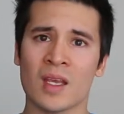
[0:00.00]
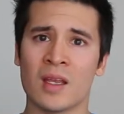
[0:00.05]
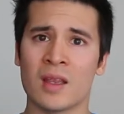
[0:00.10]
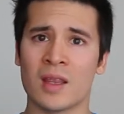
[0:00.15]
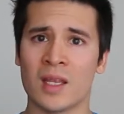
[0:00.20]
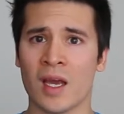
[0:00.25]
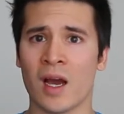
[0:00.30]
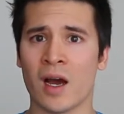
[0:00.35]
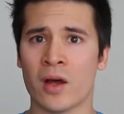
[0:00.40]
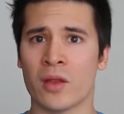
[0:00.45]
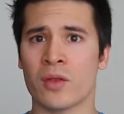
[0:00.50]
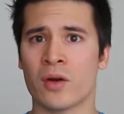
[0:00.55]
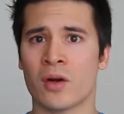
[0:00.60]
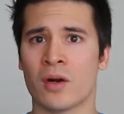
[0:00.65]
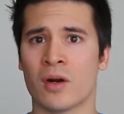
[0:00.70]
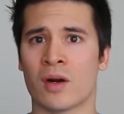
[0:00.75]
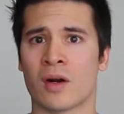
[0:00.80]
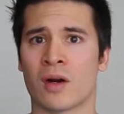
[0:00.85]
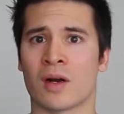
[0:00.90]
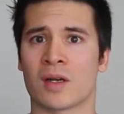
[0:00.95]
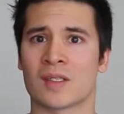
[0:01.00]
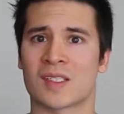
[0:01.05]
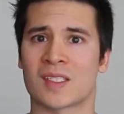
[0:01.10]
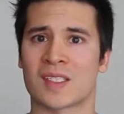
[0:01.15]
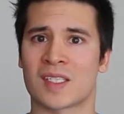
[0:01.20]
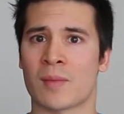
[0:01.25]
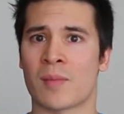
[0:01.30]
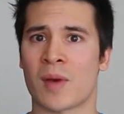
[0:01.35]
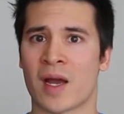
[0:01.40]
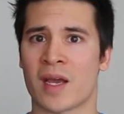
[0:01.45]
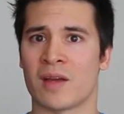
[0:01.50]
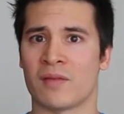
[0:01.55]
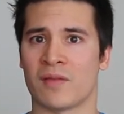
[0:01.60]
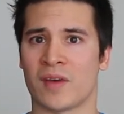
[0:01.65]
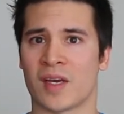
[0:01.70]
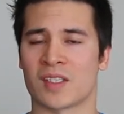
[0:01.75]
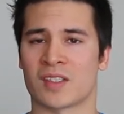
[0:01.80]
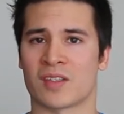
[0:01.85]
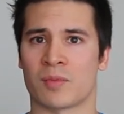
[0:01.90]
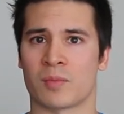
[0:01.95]
The other
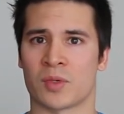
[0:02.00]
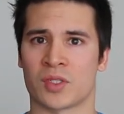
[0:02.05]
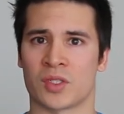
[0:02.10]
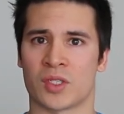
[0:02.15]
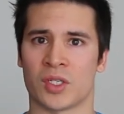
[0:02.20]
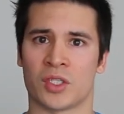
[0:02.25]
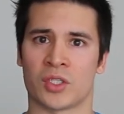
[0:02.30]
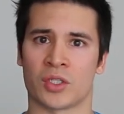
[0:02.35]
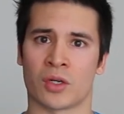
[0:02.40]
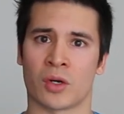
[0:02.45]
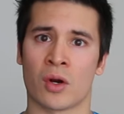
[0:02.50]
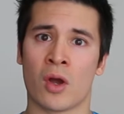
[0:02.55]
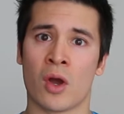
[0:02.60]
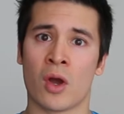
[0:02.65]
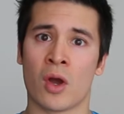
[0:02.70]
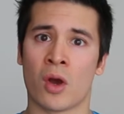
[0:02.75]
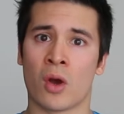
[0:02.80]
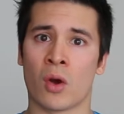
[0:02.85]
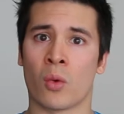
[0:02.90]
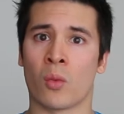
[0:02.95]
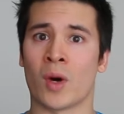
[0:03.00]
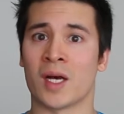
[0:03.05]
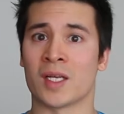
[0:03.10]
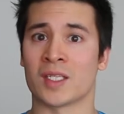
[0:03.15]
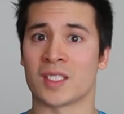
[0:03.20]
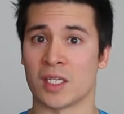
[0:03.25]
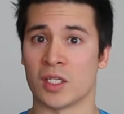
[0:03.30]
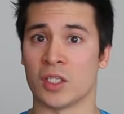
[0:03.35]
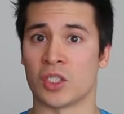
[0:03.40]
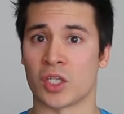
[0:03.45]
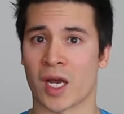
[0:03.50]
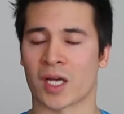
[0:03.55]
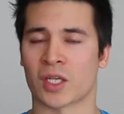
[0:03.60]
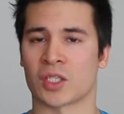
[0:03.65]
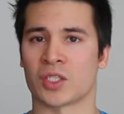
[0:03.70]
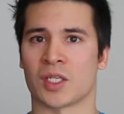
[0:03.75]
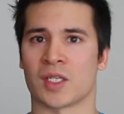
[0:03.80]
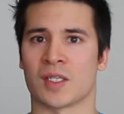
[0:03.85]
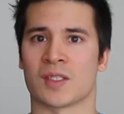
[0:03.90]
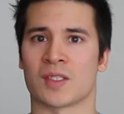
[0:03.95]
semi-invasive procedure was
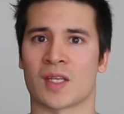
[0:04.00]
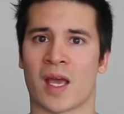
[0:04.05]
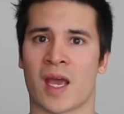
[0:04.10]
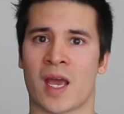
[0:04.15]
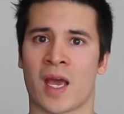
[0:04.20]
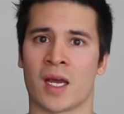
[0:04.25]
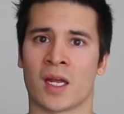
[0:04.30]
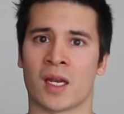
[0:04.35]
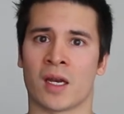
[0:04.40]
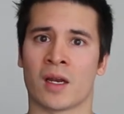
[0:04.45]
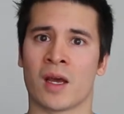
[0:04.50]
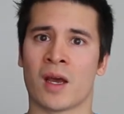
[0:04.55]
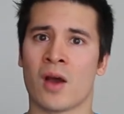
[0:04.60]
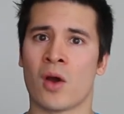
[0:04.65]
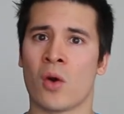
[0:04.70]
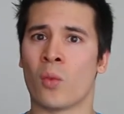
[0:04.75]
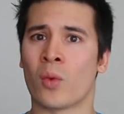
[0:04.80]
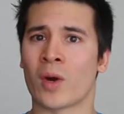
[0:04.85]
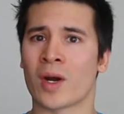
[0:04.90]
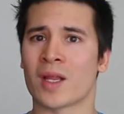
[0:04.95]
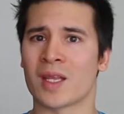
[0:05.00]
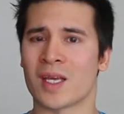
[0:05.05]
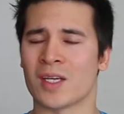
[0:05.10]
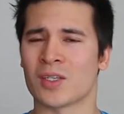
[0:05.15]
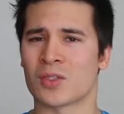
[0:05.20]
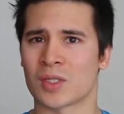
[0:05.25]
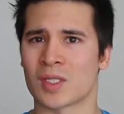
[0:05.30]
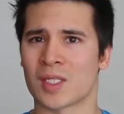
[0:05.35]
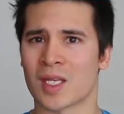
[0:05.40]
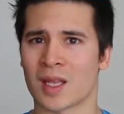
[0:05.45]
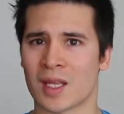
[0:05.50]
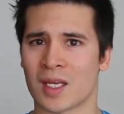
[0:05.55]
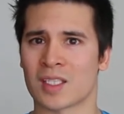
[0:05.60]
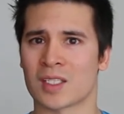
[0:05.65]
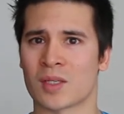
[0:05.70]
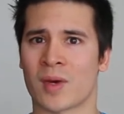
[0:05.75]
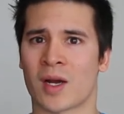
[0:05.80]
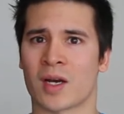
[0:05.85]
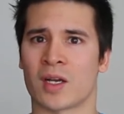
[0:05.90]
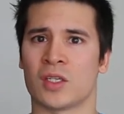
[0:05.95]
injections. And one of the interesting
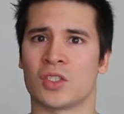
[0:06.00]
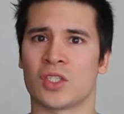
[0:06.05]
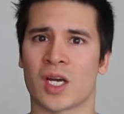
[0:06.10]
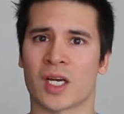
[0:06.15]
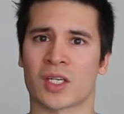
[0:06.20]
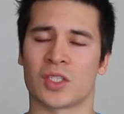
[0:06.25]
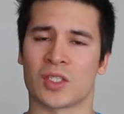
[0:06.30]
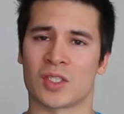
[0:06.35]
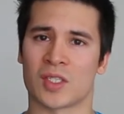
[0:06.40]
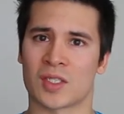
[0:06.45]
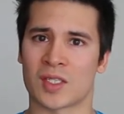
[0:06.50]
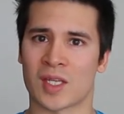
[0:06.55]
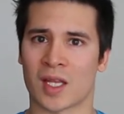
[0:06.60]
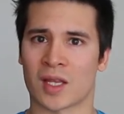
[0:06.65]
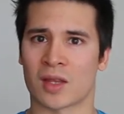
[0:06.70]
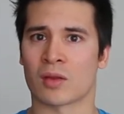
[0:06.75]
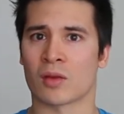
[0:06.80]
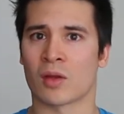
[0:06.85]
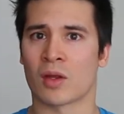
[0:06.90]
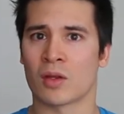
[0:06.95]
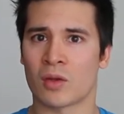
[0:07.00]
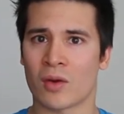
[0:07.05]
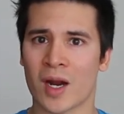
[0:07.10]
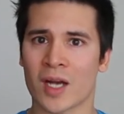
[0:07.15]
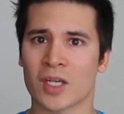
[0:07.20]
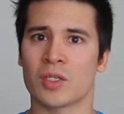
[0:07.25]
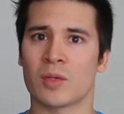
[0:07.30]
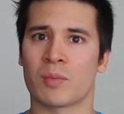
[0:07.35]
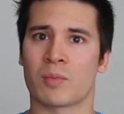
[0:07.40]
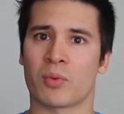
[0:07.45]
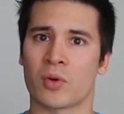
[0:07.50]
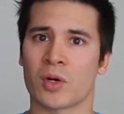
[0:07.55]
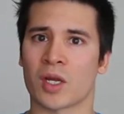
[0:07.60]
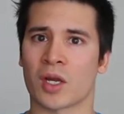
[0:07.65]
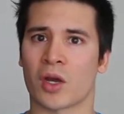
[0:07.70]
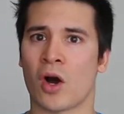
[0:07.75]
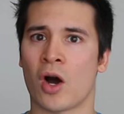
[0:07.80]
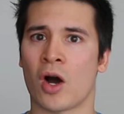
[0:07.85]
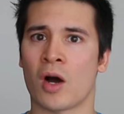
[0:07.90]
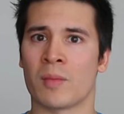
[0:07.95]
things about injections is that they're actually
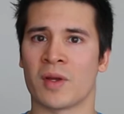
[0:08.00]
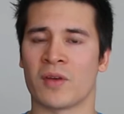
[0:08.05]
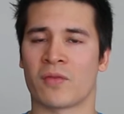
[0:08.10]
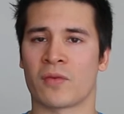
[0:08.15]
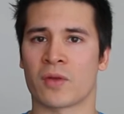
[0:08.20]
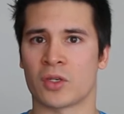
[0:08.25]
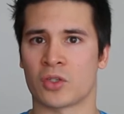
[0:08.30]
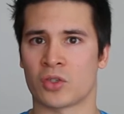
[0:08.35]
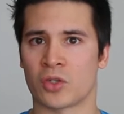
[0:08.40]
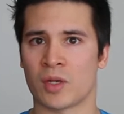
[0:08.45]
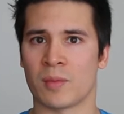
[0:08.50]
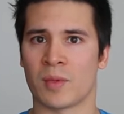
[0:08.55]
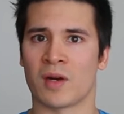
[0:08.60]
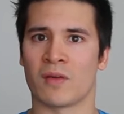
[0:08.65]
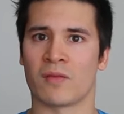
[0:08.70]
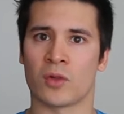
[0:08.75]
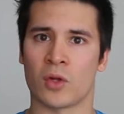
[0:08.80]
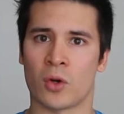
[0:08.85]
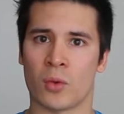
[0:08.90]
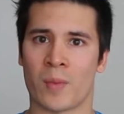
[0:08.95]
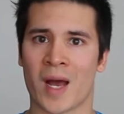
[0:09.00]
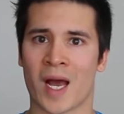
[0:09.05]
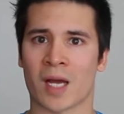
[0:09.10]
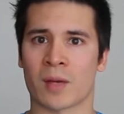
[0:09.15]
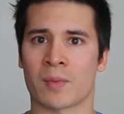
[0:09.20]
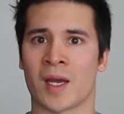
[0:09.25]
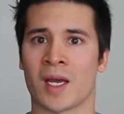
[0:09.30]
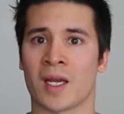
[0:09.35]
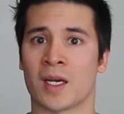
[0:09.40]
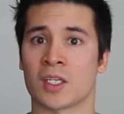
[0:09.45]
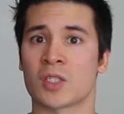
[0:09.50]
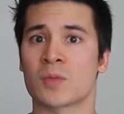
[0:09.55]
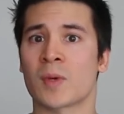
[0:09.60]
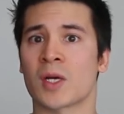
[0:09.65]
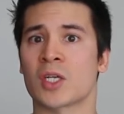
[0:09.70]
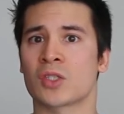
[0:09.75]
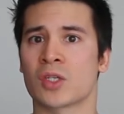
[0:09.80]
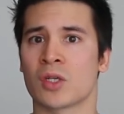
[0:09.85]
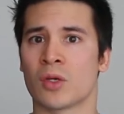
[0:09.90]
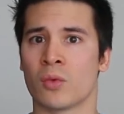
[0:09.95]
pretty common for the treatment of low back pain,
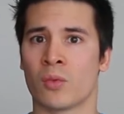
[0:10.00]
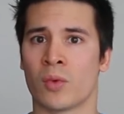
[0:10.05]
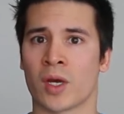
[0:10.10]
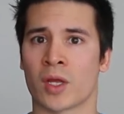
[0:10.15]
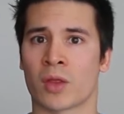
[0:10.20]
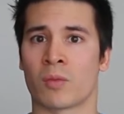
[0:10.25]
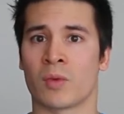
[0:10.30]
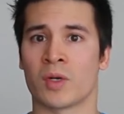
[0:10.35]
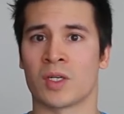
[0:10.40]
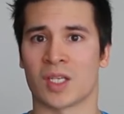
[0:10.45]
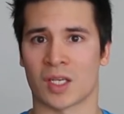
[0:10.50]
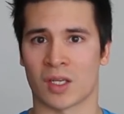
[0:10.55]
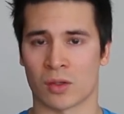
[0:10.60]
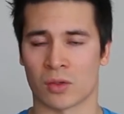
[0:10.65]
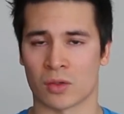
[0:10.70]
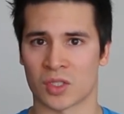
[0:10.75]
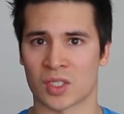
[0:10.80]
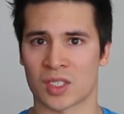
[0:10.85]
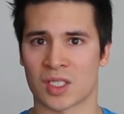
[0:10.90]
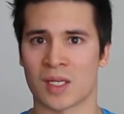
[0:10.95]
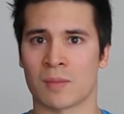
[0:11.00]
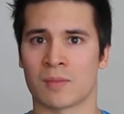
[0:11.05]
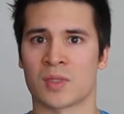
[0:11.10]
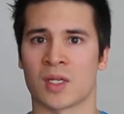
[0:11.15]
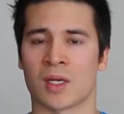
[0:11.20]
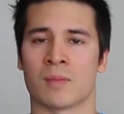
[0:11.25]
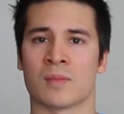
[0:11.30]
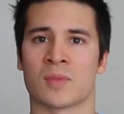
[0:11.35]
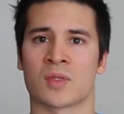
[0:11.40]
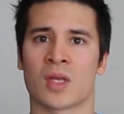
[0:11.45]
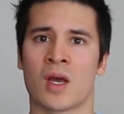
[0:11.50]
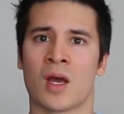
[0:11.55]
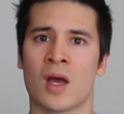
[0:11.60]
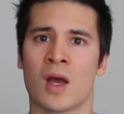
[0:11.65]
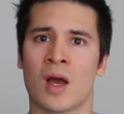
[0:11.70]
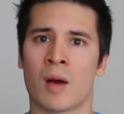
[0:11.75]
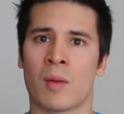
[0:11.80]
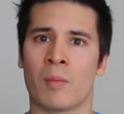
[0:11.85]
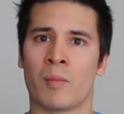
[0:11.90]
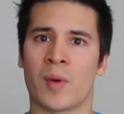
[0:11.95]
especially with radicular symptoms.
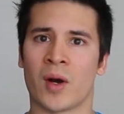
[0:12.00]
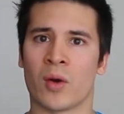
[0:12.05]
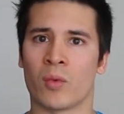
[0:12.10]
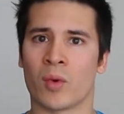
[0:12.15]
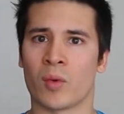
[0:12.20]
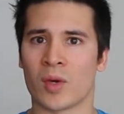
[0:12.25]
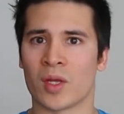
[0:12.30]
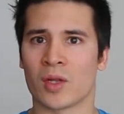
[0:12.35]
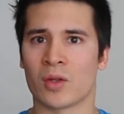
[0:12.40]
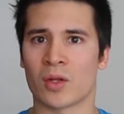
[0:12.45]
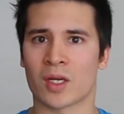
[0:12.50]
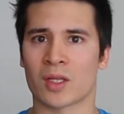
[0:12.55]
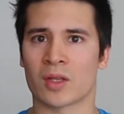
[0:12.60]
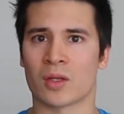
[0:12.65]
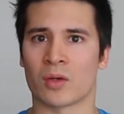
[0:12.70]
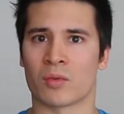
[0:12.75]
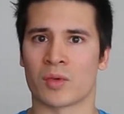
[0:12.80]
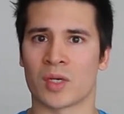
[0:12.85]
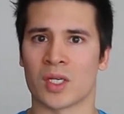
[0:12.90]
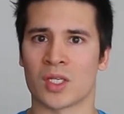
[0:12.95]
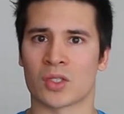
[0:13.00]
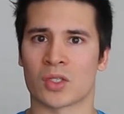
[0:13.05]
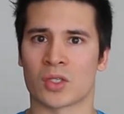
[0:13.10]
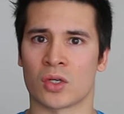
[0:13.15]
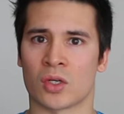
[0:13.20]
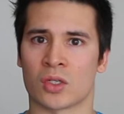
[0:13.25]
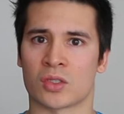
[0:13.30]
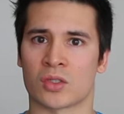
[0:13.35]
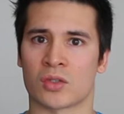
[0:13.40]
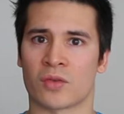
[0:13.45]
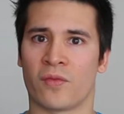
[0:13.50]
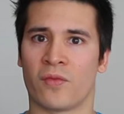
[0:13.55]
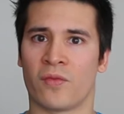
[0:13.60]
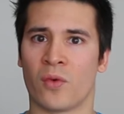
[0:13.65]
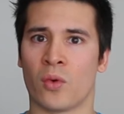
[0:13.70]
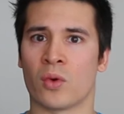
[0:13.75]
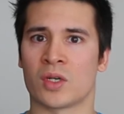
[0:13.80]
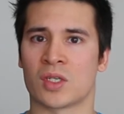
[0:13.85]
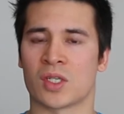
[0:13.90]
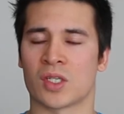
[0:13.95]
But when we look at the research
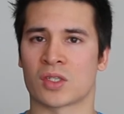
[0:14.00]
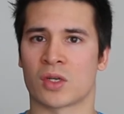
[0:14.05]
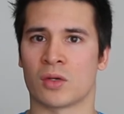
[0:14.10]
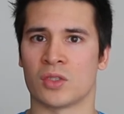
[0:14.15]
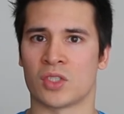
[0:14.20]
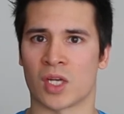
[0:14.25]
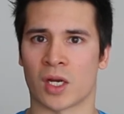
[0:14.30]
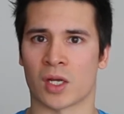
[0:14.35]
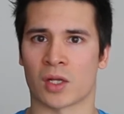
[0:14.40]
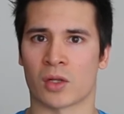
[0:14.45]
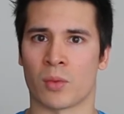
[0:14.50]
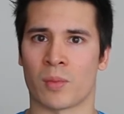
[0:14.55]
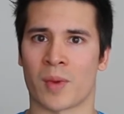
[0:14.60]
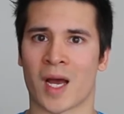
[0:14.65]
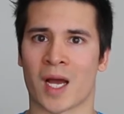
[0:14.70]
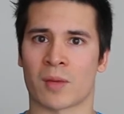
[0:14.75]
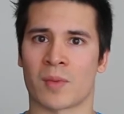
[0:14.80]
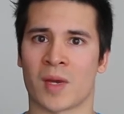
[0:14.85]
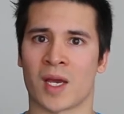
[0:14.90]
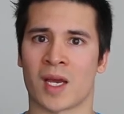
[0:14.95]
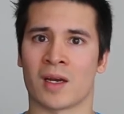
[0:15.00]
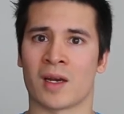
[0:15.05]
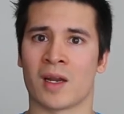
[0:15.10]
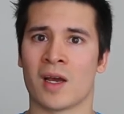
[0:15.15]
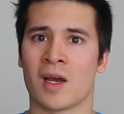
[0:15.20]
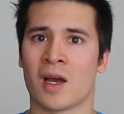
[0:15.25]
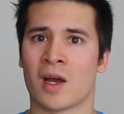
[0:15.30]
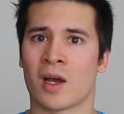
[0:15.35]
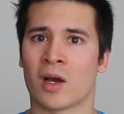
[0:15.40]
for discogenic low back pain,